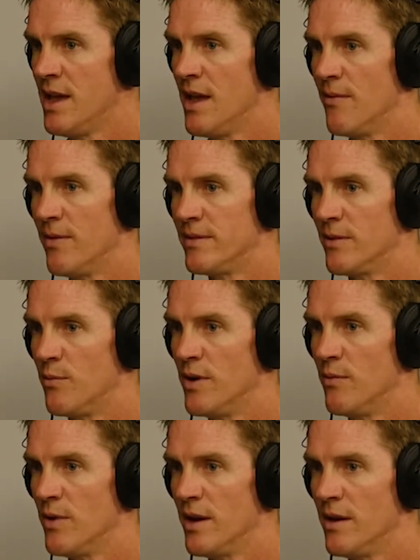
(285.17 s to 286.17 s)
If it's a
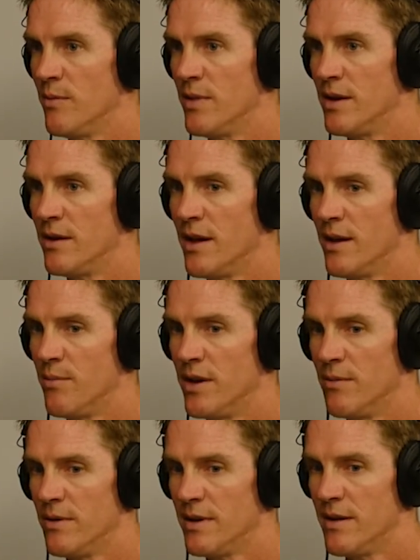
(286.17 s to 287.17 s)
win-win, I mean, you got to be
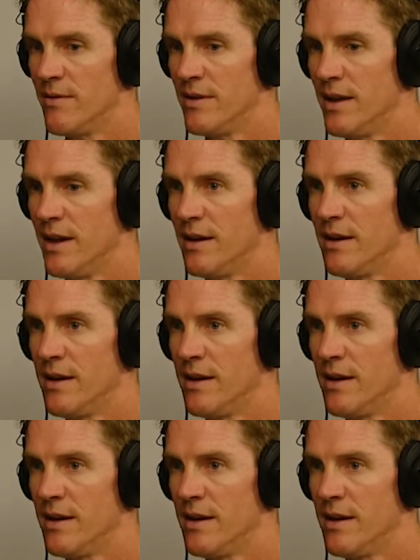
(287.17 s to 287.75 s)
able to give and take,